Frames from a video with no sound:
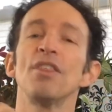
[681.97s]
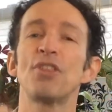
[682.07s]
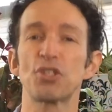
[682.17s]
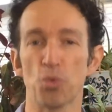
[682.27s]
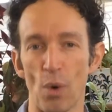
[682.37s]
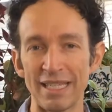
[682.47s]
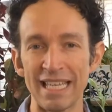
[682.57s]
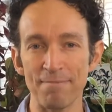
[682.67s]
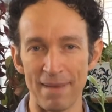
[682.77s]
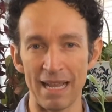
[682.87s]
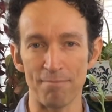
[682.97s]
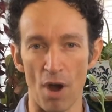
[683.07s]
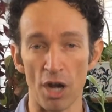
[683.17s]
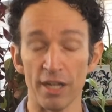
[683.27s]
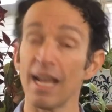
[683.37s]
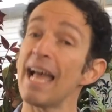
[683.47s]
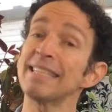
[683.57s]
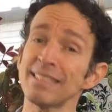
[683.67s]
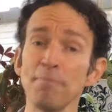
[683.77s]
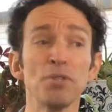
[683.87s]
the 20-minute mark.
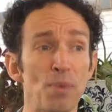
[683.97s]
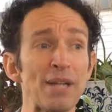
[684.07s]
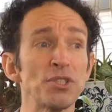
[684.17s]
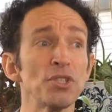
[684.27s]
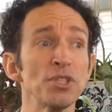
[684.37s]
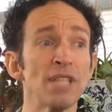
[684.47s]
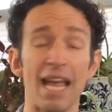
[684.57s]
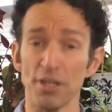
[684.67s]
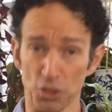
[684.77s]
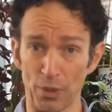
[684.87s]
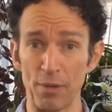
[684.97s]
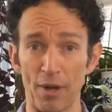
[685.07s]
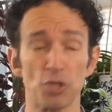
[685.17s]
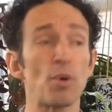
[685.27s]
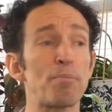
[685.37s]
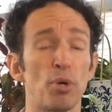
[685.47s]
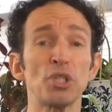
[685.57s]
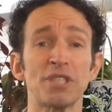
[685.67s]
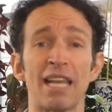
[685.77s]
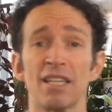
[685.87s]
And some directors and screenwriters will
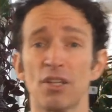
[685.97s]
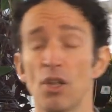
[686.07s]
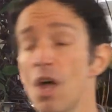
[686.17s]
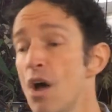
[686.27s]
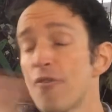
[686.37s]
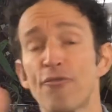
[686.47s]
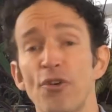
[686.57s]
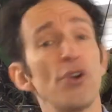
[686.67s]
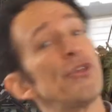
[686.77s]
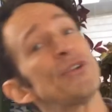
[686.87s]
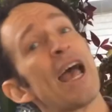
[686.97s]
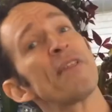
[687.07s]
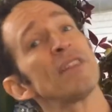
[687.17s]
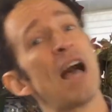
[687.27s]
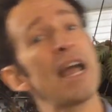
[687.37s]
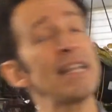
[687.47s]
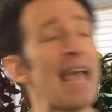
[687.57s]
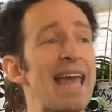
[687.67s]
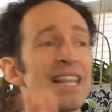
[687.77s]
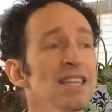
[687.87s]
push that a little further down the line
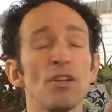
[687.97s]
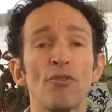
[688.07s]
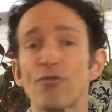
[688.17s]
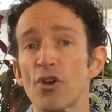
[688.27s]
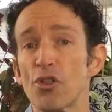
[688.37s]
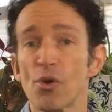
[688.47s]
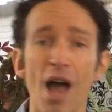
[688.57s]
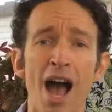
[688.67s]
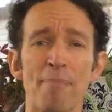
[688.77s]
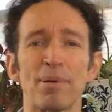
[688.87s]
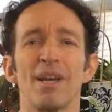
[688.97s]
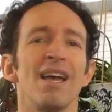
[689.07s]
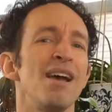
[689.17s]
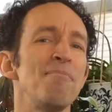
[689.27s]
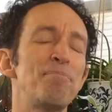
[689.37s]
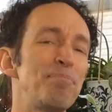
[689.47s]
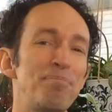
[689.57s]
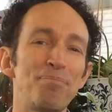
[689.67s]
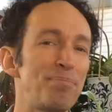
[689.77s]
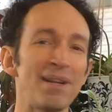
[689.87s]
and a little further up.
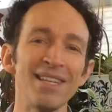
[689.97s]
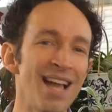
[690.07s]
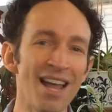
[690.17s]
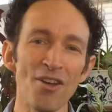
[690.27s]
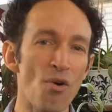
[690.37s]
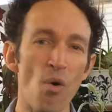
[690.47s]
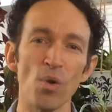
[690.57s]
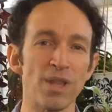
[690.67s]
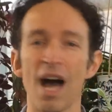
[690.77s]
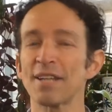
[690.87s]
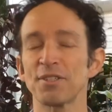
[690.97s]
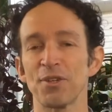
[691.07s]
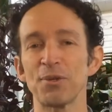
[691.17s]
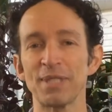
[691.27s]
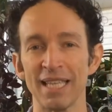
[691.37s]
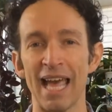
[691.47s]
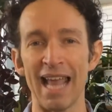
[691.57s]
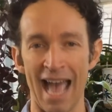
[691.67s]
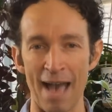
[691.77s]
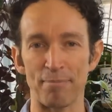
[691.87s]
But not a whole lot do you see that
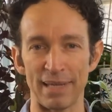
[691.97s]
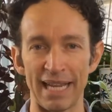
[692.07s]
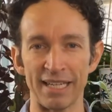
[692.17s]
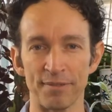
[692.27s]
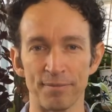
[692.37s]
happening.